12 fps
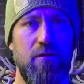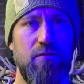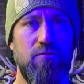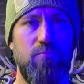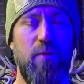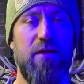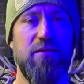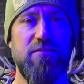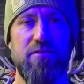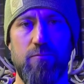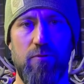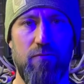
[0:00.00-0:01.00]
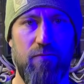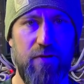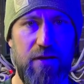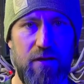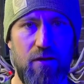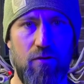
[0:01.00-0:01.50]
to make a similar
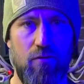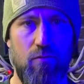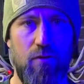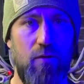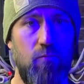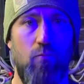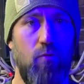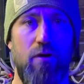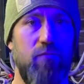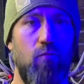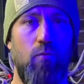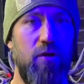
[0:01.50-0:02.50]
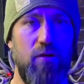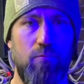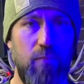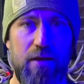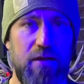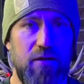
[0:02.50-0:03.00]
video in whatever way you
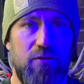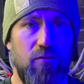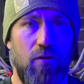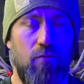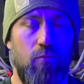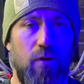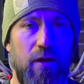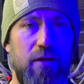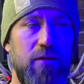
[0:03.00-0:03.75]
make it in your own way.